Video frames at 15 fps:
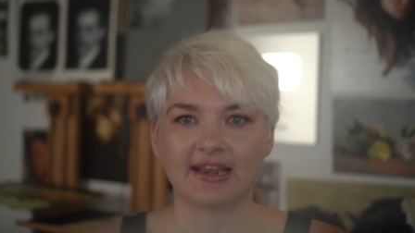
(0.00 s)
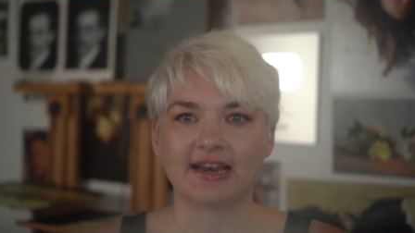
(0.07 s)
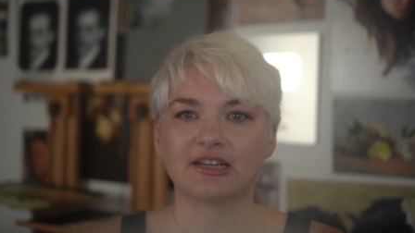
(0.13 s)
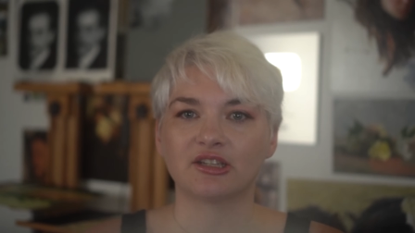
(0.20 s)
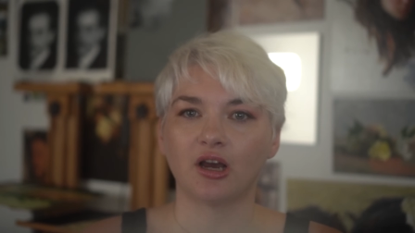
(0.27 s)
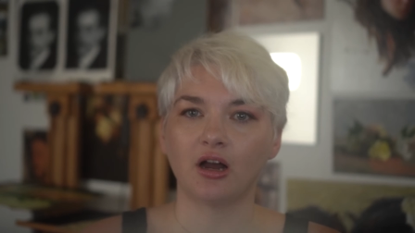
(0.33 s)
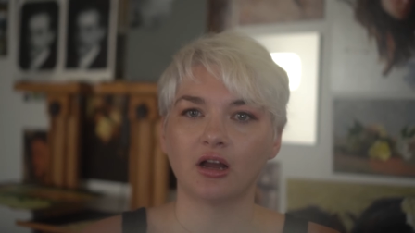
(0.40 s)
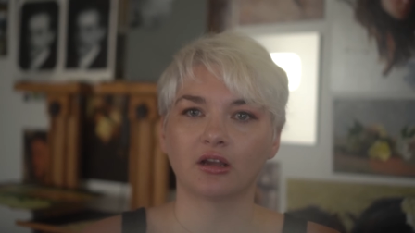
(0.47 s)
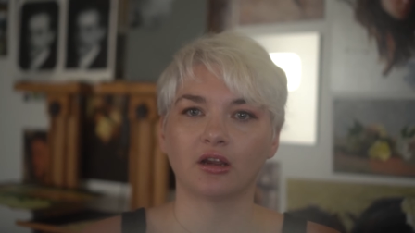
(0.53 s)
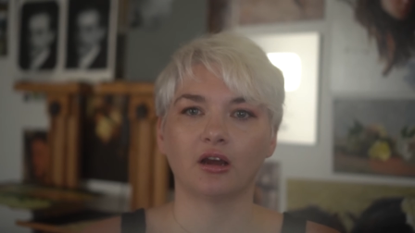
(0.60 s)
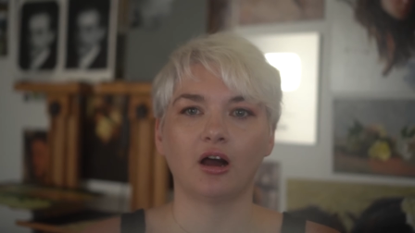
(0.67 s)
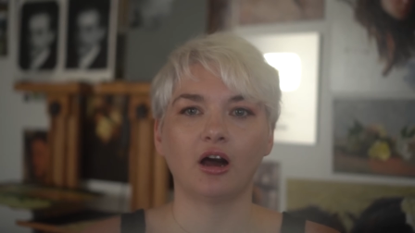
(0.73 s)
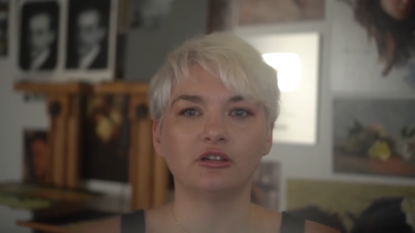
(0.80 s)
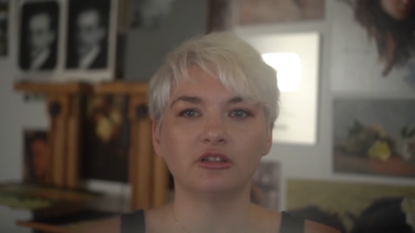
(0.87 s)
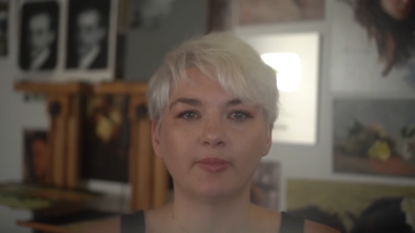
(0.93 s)
And I talk
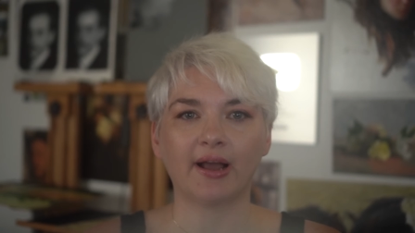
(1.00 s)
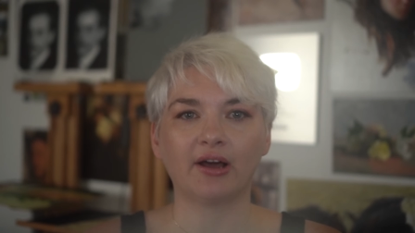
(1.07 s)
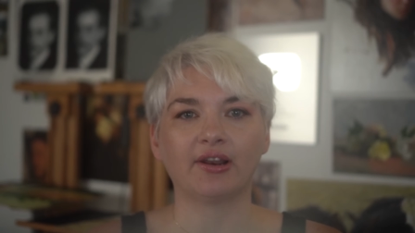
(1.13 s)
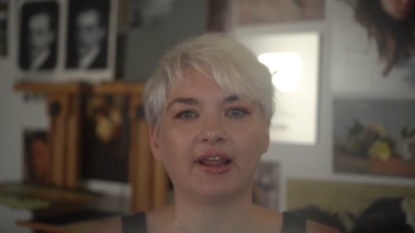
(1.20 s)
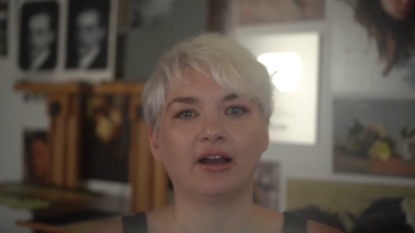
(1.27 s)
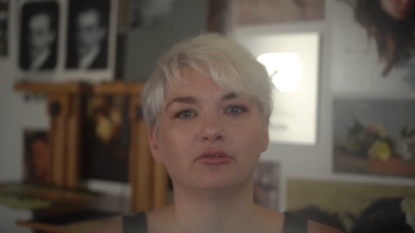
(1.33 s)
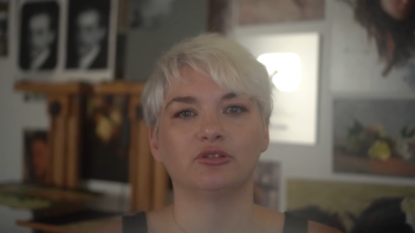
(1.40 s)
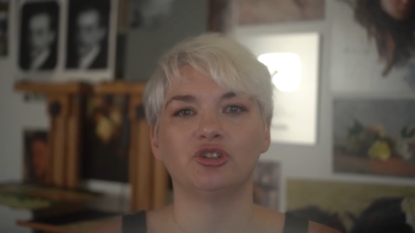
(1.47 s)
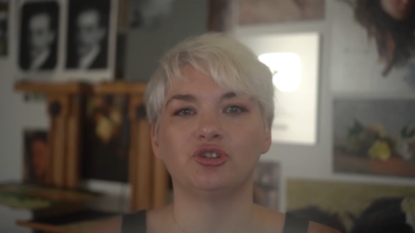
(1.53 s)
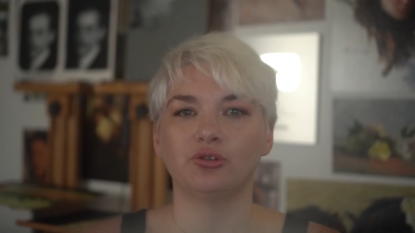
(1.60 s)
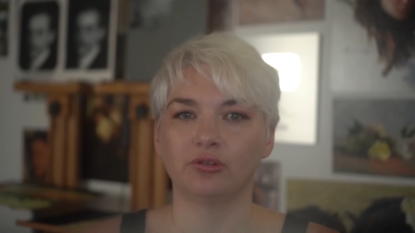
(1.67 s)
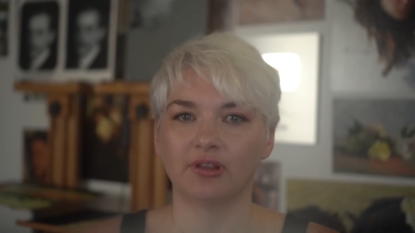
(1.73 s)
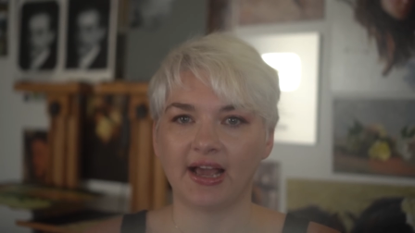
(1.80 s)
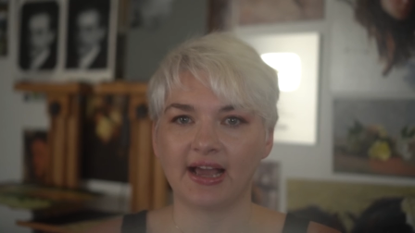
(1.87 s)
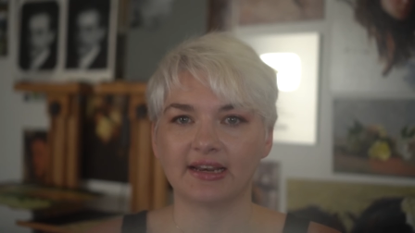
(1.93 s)
all about how to
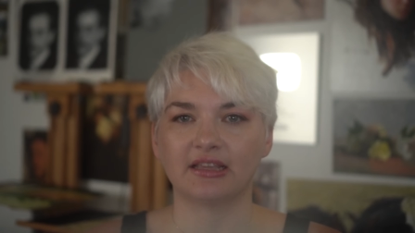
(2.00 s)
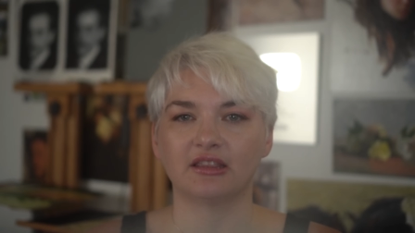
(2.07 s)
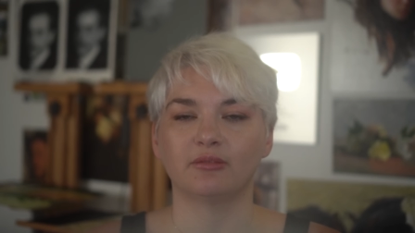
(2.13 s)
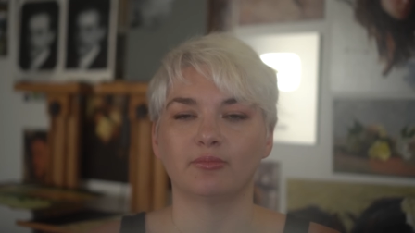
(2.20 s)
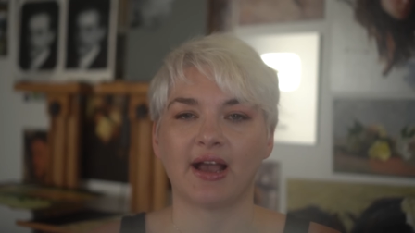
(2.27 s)
do that in the